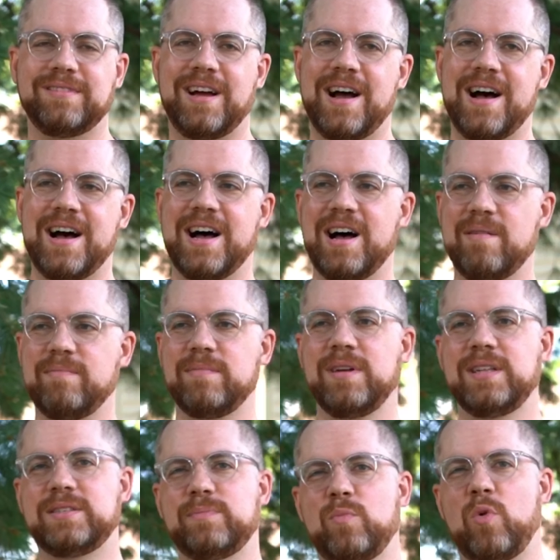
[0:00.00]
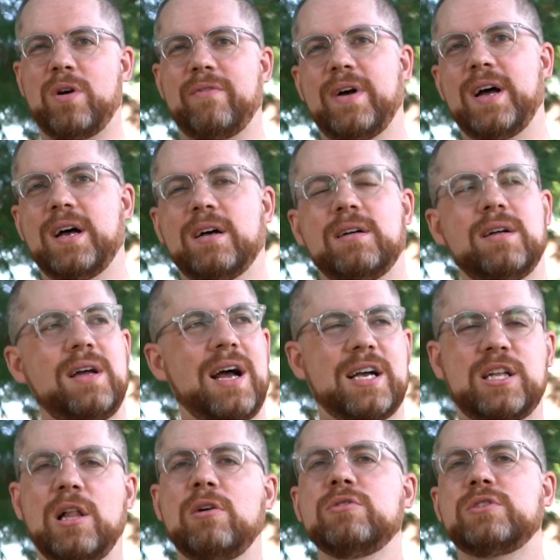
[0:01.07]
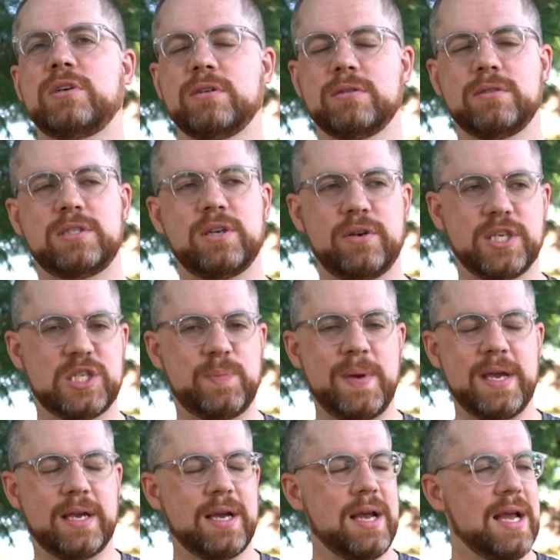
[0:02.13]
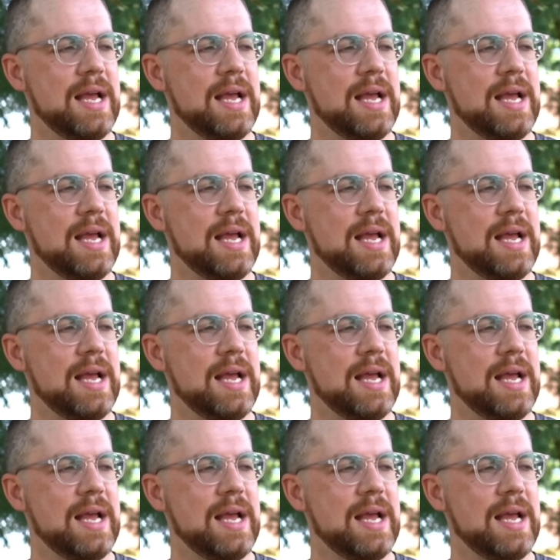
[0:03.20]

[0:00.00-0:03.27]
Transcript: It's more of a closer, so to speak.